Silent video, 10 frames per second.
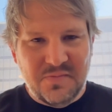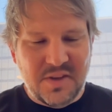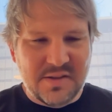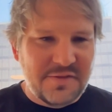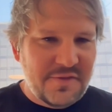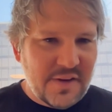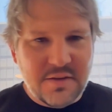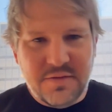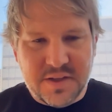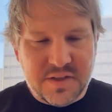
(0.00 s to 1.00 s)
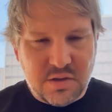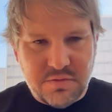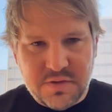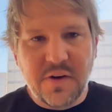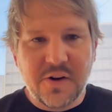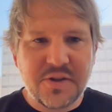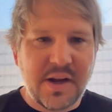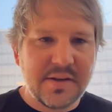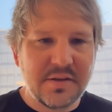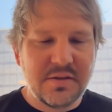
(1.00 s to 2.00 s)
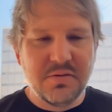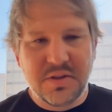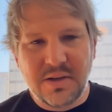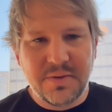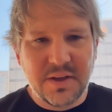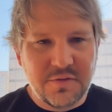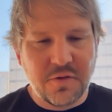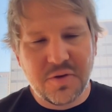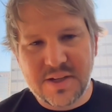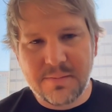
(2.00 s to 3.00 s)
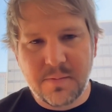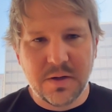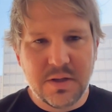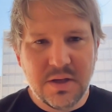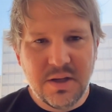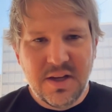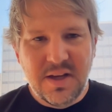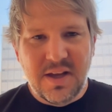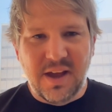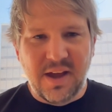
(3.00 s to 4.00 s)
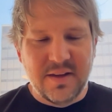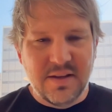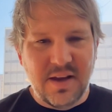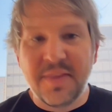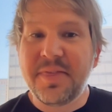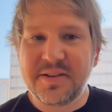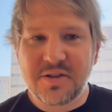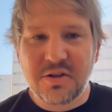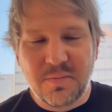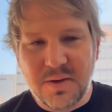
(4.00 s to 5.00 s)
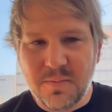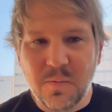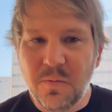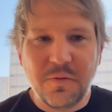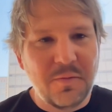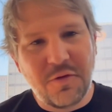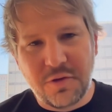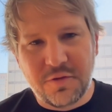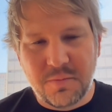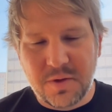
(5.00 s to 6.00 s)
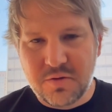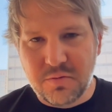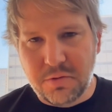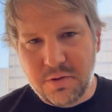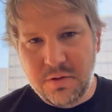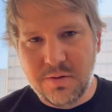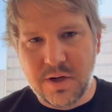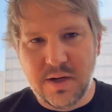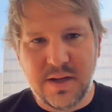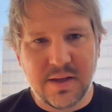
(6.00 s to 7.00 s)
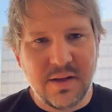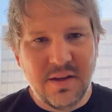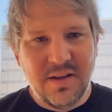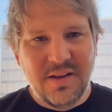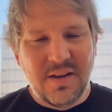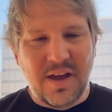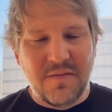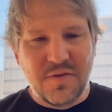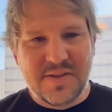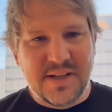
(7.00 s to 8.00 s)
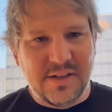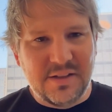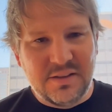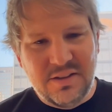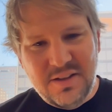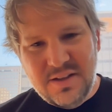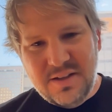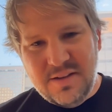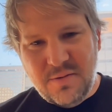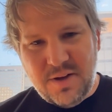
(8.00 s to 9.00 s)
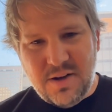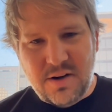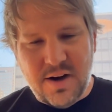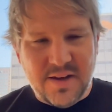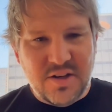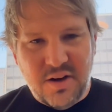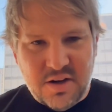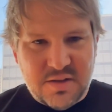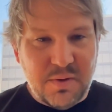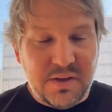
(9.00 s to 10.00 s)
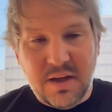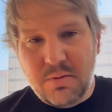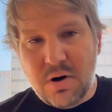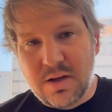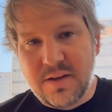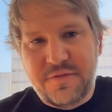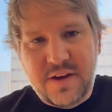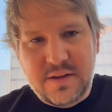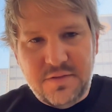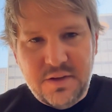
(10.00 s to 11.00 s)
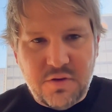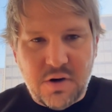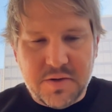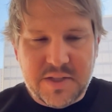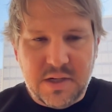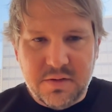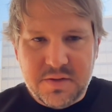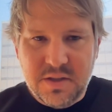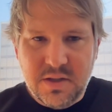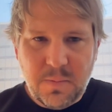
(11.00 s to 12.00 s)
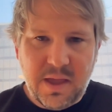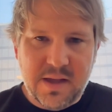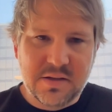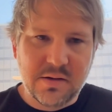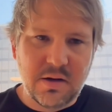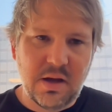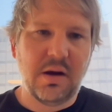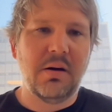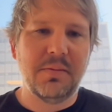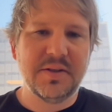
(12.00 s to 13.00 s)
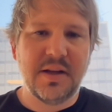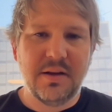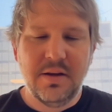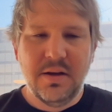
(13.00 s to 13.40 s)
is effectively a service function. It has to do something for someone, and this couldn't be further from the truth, right? Like at Vercel, we are engineers building a product effectively for ourselves, and so almost,